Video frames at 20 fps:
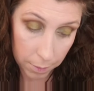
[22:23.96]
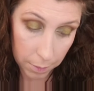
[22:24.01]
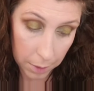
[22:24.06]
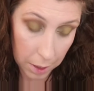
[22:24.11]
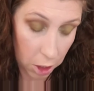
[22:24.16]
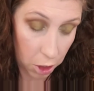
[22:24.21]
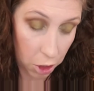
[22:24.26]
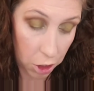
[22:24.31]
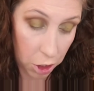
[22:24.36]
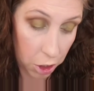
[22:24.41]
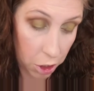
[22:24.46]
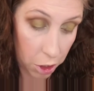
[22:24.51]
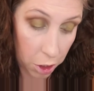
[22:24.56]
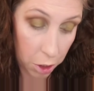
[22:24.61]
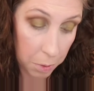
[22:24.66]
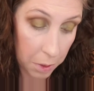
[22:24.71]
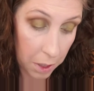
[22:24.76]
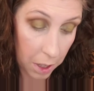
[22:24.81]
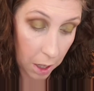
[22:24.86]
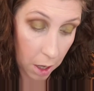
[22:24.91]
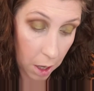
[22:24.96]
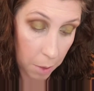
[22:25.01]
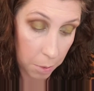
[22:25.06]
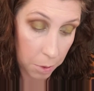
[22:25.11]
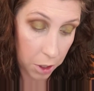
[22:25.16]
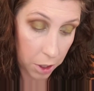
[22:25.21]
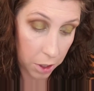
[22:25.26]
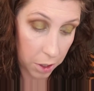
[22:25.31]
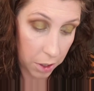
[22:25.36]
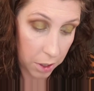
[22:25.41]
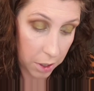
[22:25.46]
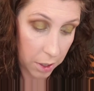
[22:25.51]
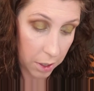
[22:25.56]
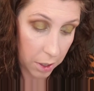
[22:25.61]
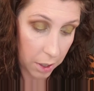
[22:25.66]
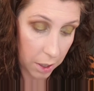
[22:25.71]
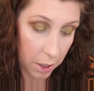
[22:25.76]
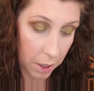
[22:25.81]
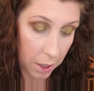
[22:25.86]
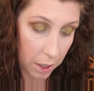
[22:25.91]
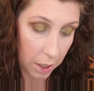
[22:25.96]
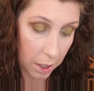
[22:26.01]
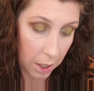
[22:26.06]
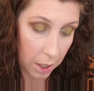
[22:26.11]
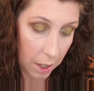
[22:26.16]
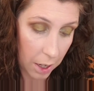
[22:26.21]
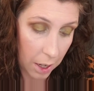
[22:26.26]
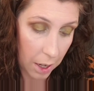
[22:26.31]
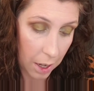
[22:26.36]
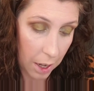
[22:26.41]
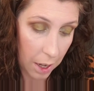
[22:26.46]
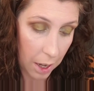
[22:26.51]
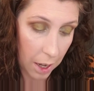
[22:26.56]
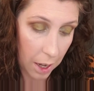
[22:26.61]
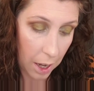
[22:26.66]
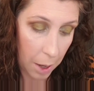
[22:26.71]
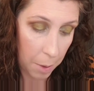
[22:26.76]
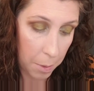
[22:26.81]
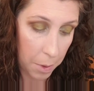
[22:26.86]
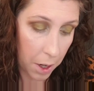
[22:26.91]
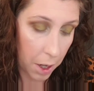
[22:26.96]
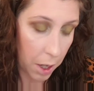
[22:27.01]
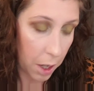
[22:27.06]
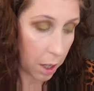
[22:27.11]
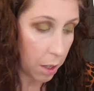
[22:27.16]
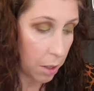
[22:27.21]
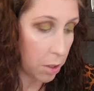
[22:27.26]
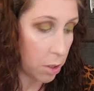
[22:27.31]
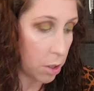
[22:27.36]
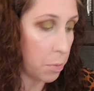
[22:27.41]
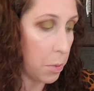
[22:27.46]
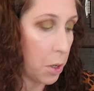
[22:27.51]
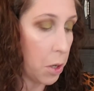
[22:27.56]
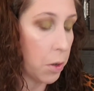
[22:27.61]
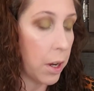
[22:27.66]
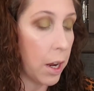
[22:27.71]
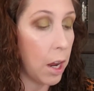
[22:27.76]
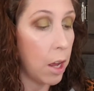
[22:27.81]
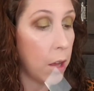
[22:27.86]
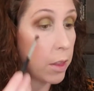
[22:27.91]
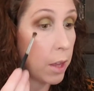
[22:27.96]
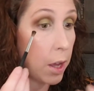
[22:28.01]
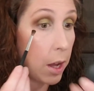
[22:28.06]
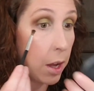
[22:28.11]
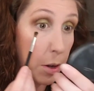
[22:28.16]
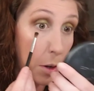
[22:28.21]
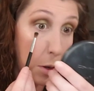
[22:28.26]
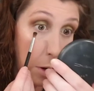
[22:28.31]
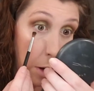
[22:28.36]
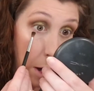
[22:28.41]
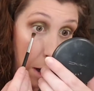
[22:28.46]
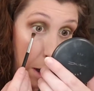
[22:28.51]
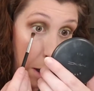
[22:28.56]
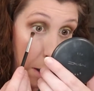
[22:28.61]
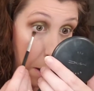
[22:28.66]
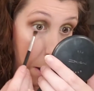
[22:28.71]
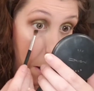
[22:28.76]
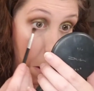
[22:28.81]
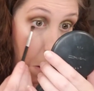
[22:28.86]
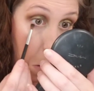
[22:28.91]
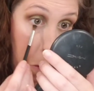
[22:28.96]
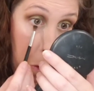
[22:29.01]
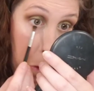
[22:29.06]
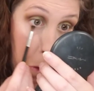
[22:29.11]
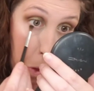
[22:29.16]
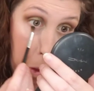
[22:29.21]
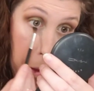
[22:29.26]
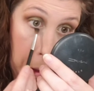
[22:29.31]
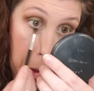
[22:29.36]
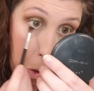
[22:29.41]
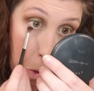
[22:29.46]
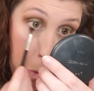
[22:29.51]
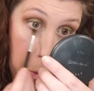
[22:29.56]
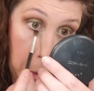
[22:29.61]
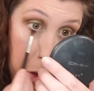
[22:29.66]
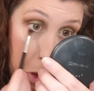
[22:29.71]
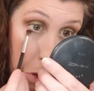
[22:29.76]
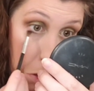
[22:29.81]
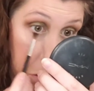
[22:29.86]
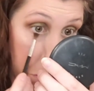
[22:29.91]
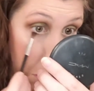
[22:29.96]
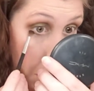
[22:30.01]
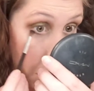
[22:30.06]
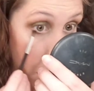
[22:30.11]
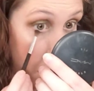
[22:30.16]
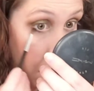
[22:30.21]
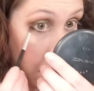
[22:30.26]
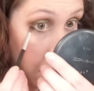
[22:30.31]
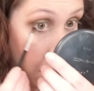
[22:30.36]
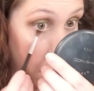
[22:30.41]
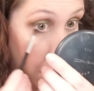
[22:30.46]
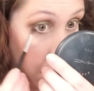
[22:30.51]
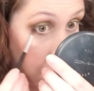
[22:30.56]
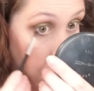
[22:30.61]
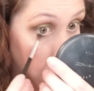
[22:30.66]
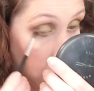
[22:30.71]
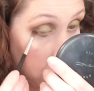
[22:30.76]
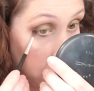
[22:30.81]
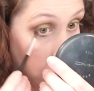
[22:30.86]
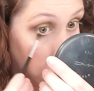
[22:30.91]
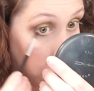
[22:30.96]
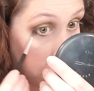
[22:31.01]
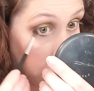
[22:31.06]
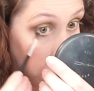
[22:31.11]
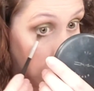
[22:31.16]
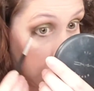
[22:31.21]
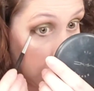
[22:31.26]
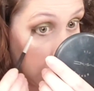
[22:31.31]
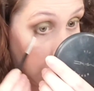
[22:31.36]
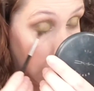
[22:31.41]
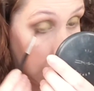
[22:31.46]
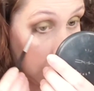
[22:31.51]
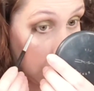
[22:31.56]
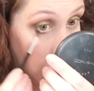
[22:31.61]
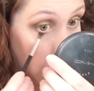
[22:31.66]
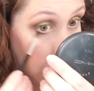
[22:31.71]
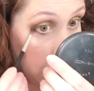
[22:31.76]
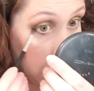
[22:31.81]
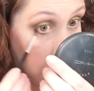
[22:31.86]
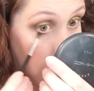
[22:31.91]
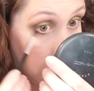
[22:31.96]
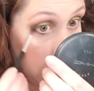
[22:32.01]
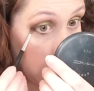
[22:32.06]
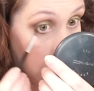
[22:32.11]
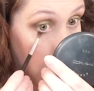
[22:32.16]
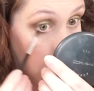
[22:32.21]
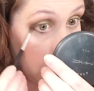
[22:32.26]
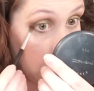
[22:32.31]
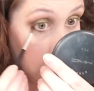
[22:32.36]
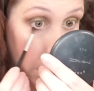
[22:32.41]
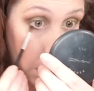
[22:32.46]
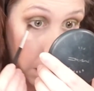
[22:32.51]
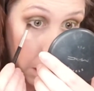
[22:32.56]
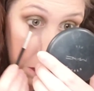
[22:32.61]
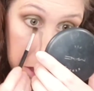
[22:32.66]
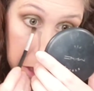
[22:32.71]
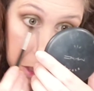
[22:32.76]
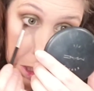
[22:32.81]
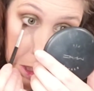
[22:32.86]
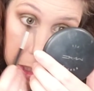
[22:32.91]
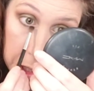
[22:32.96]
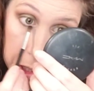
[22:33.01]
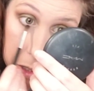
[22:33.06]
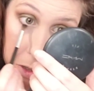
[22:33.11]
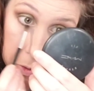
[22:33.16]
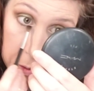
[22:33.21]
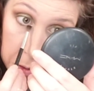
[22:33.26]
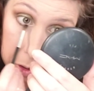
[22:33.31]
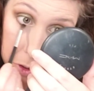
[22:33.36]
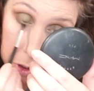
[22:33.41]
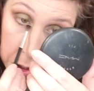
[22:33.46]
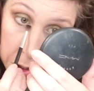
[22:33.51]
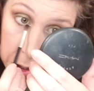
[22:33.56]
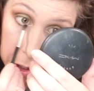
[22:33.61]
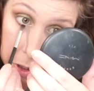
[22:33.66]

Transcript: There's just too many options. I'm going to smoke out the under eye now with the dark green that I used.